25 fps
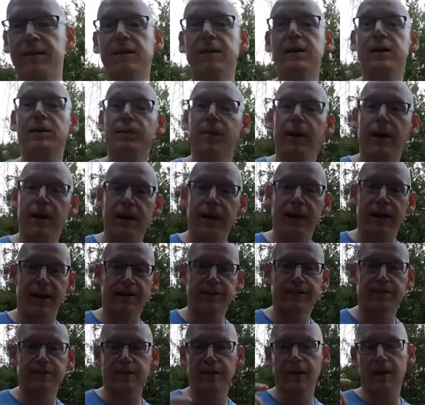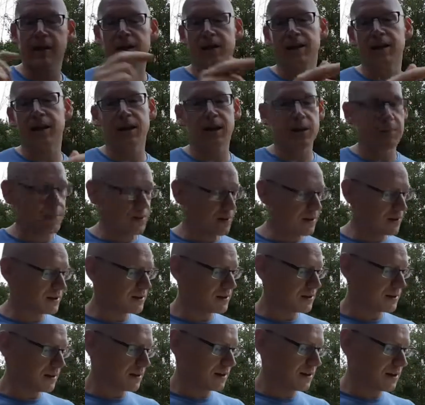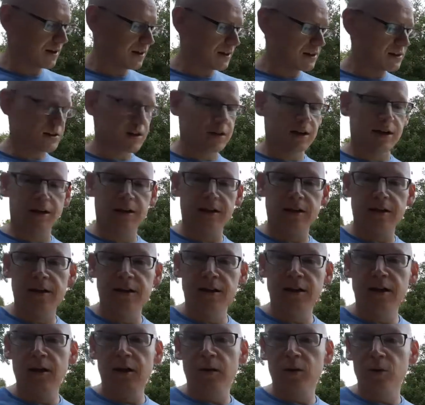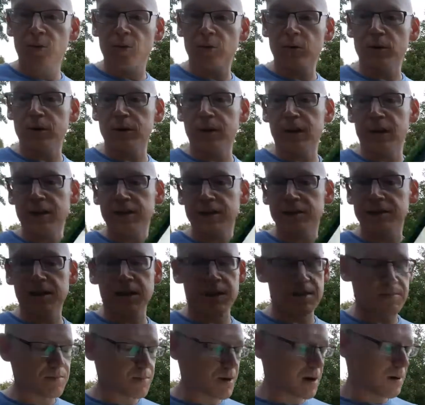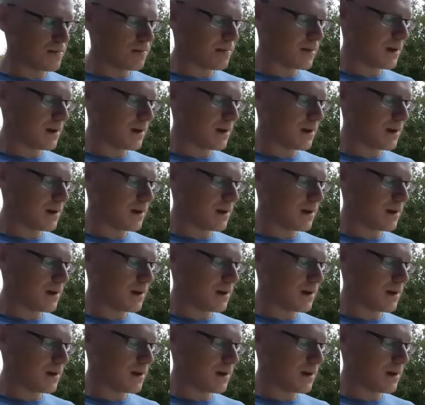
email that, and then the person that clicks on it would get the same map